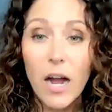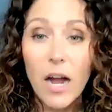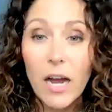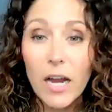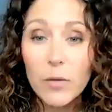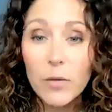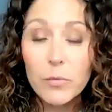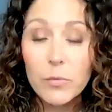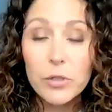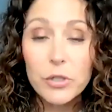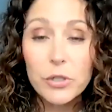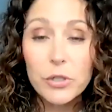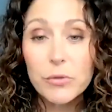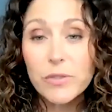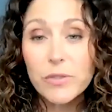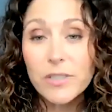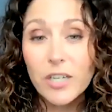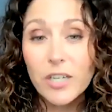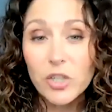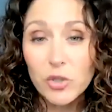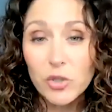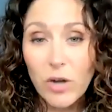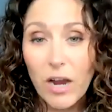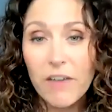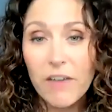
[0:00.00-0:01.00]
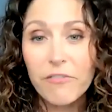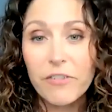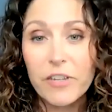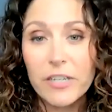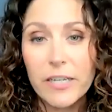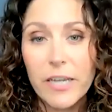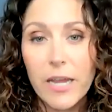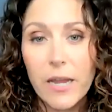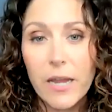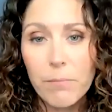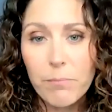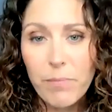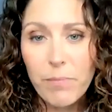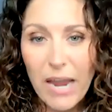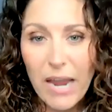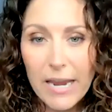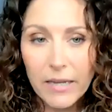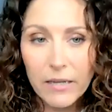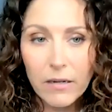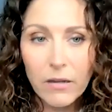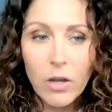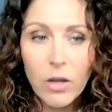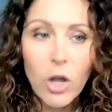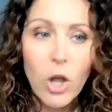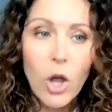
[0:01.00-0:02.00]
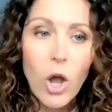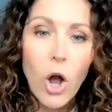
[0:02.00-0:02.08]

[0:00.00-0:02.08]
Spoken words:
I will use a traffic campaign.